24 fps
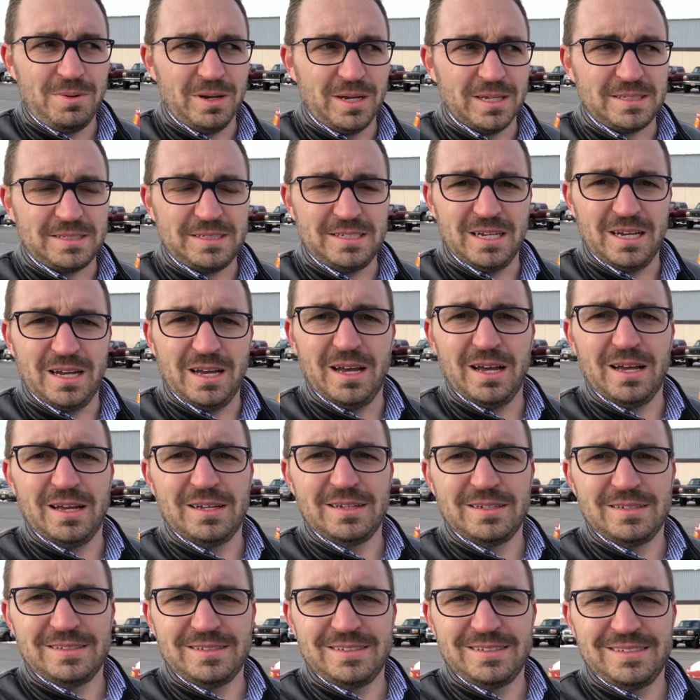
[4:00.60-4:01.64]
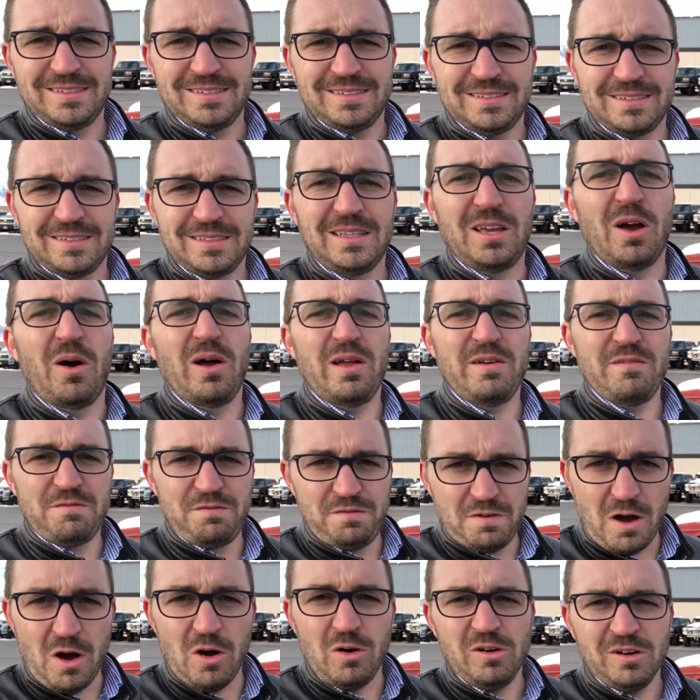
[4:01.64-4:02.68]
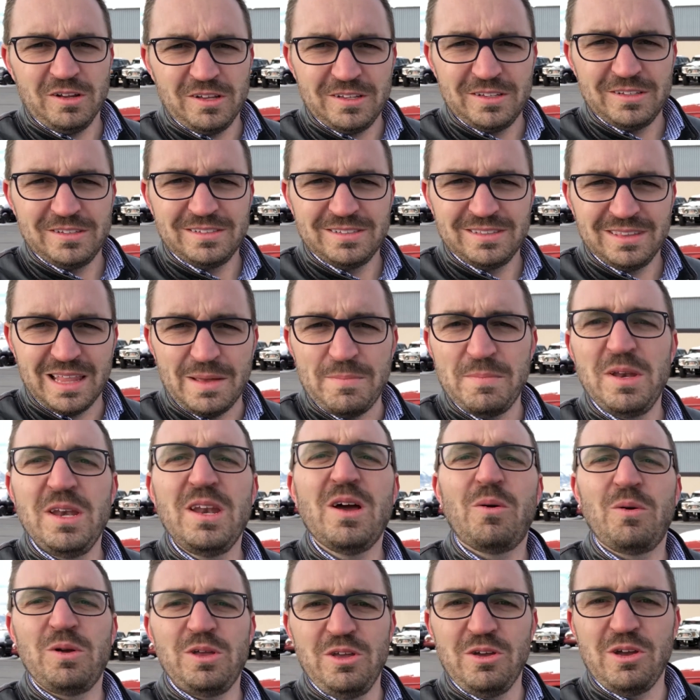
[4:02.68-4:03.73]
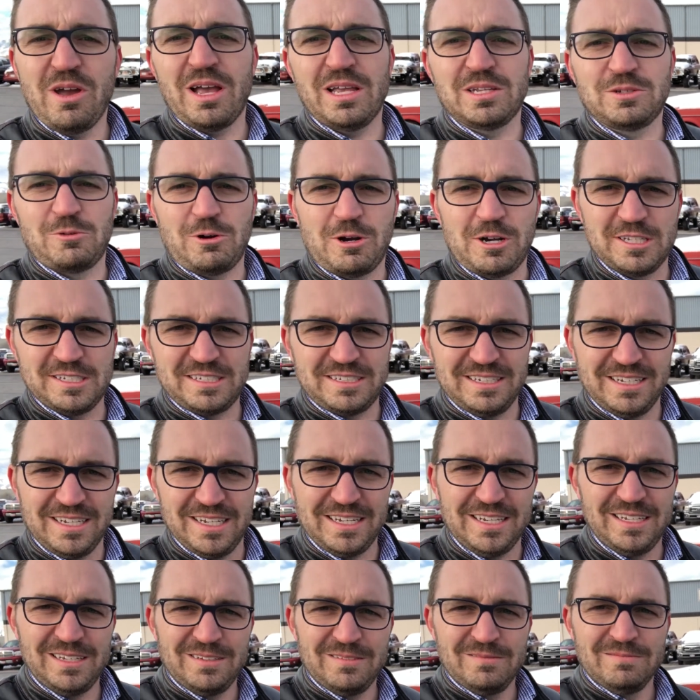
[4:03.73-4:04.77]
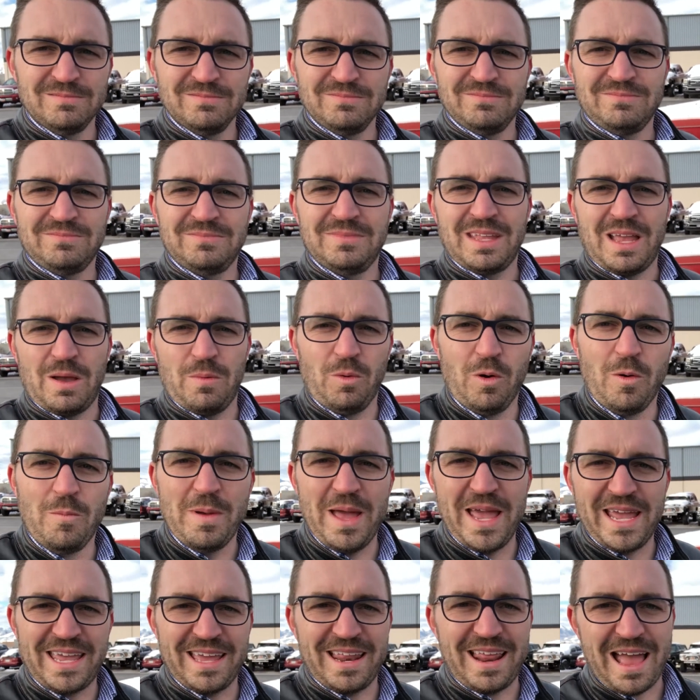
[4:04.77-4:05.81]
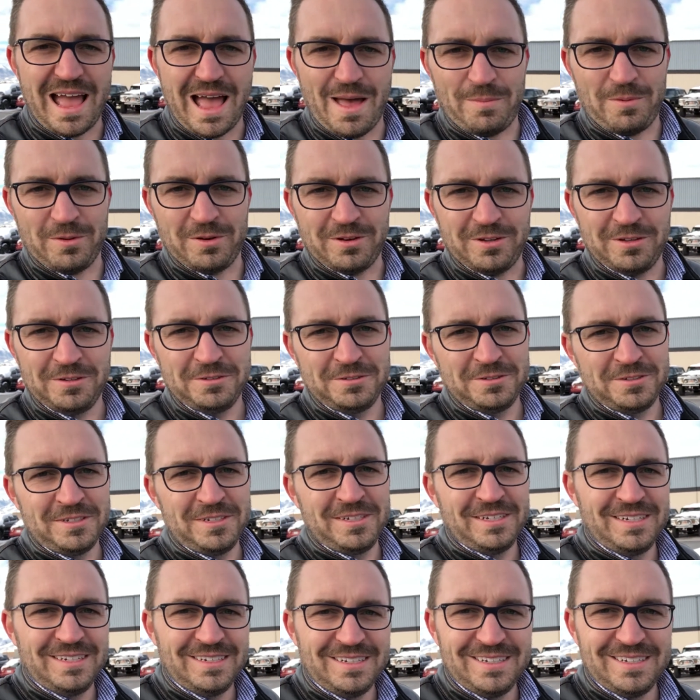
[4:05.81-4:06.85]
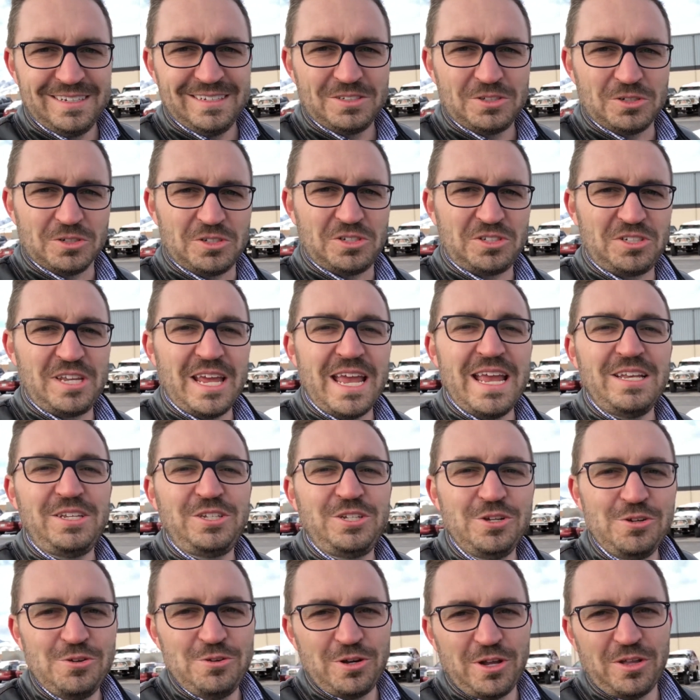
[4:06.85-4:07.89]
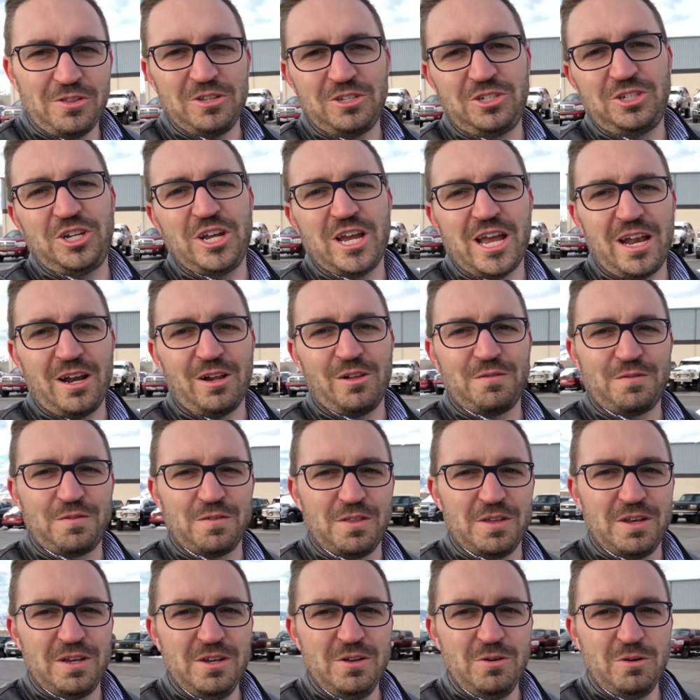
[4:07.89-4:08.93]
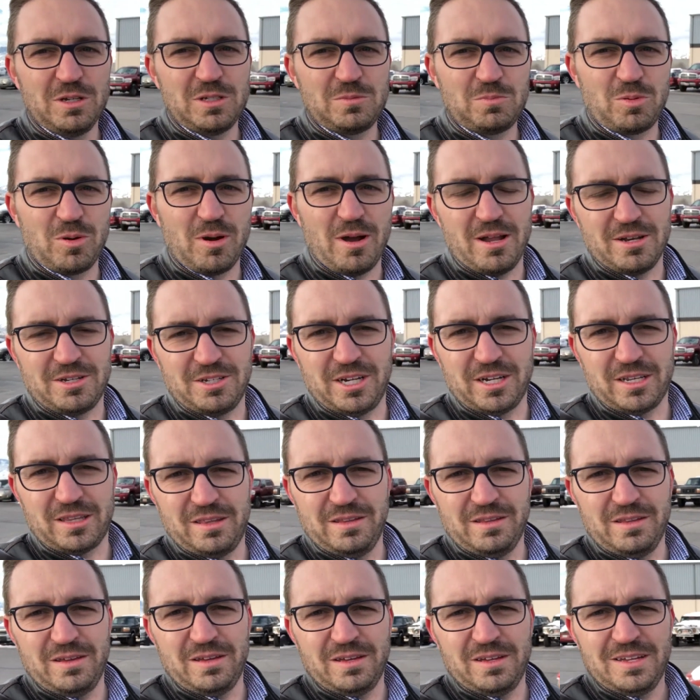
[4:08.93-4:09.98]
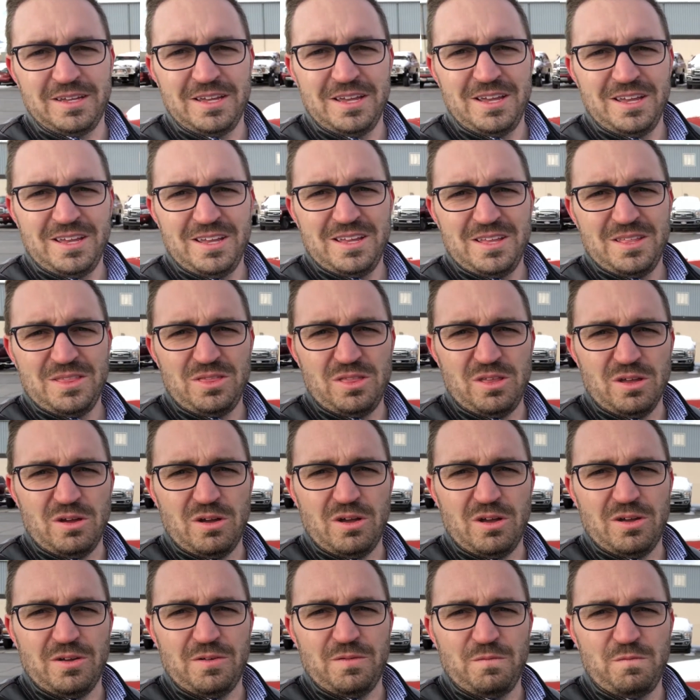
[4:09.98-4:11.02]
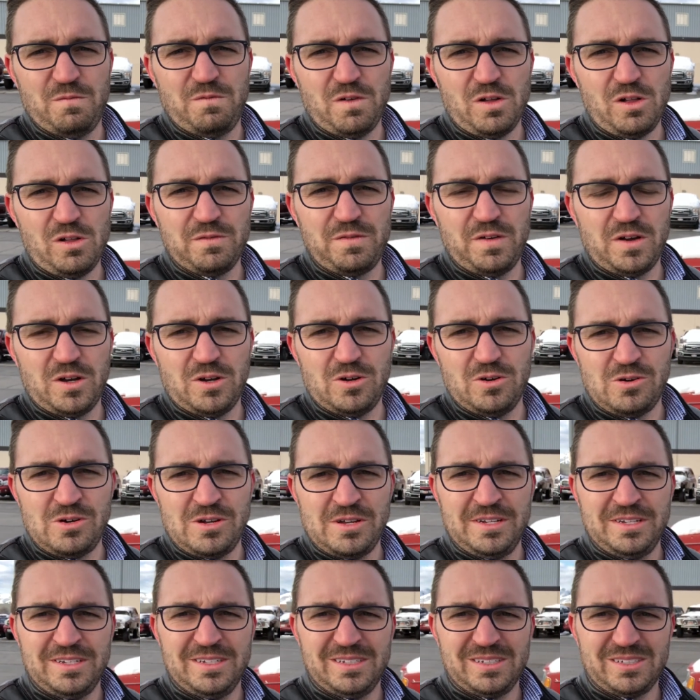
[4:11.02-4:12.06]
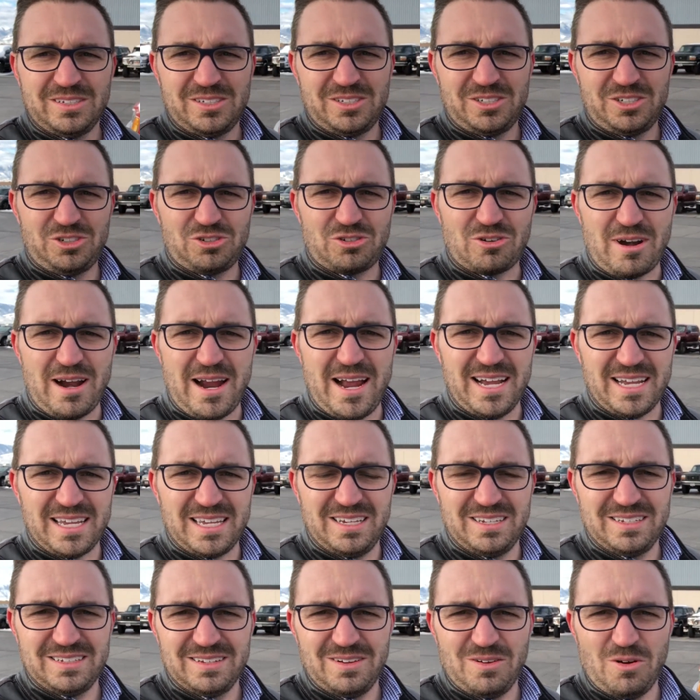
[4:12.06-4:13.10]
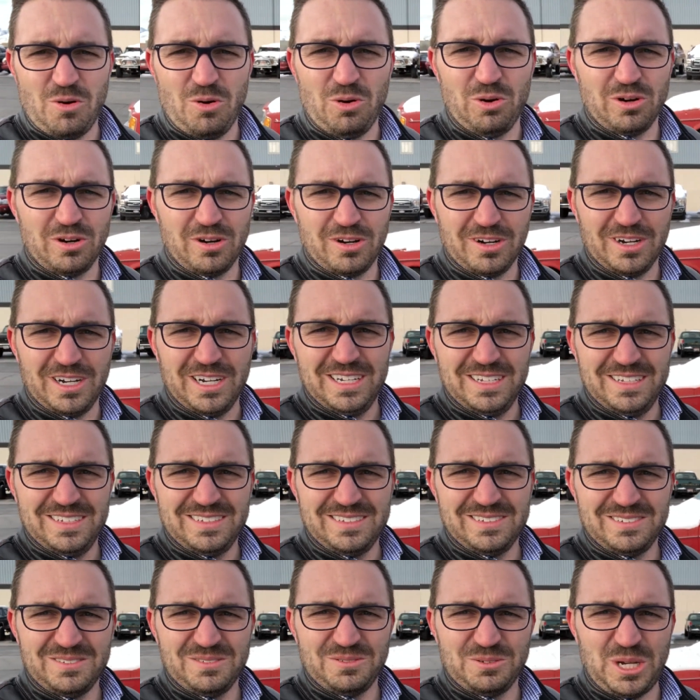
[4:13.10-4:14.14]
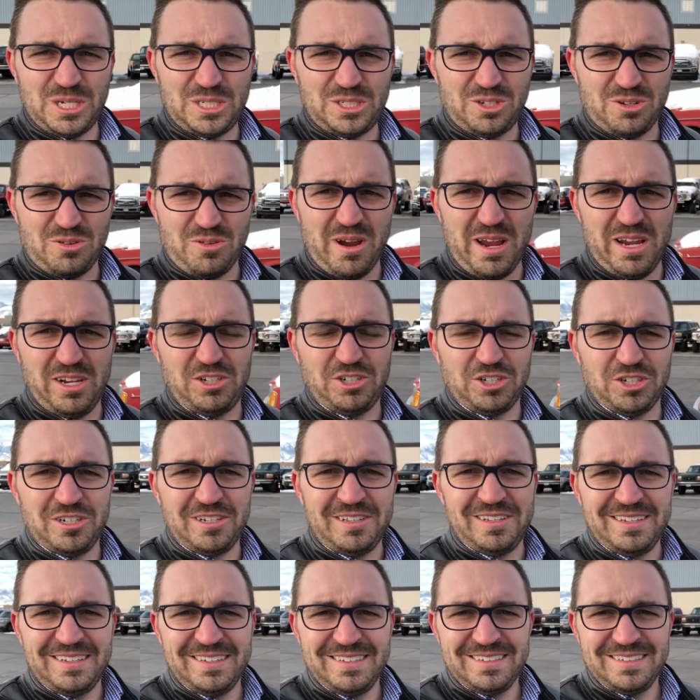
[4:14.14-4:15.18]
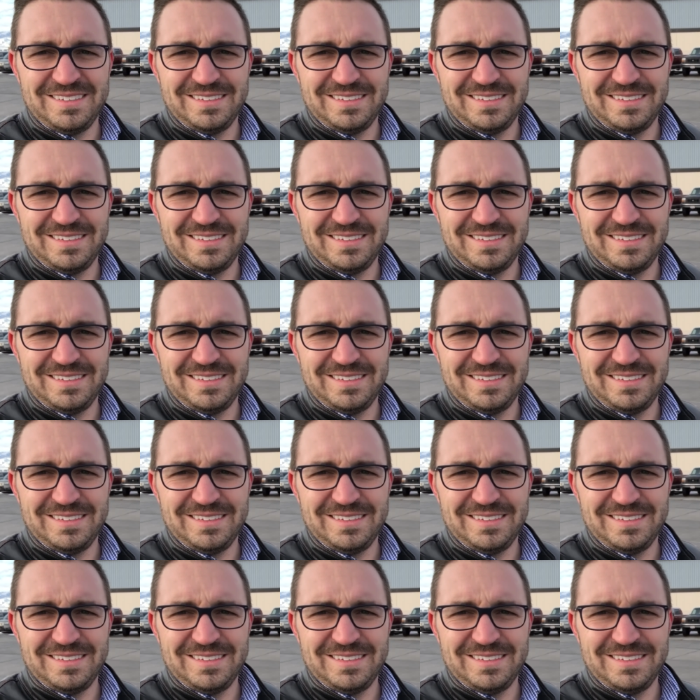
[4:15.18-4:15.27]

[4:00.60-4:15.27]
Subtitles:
But go ahead and vote. Let me know what you guys want to see, and we'll make it happen. So stay tuned on the channel for the newest project, the Volvo track or restoration.